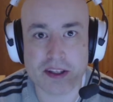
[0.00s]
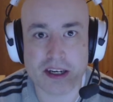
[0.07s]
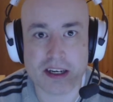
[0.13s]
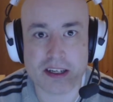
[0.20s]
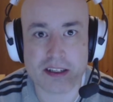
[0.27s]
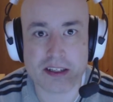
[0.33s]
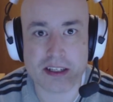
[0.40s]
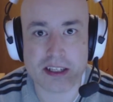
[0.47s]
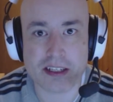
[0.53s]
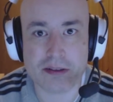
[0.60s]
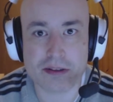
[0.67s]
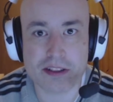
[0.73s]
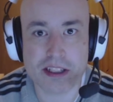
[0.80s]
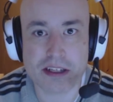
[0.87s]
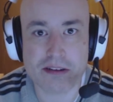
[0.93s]
that like
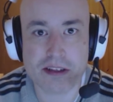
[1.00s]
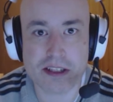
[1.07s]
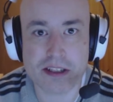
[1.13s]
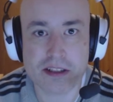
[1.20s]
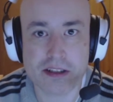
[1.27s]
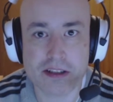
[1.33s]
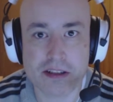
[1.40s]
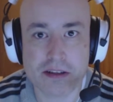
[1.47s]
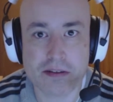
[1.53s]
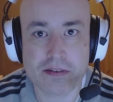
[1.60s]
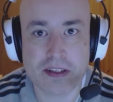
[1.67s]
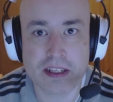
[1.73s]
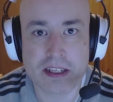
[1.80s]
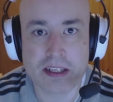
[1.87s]
little series and stuff.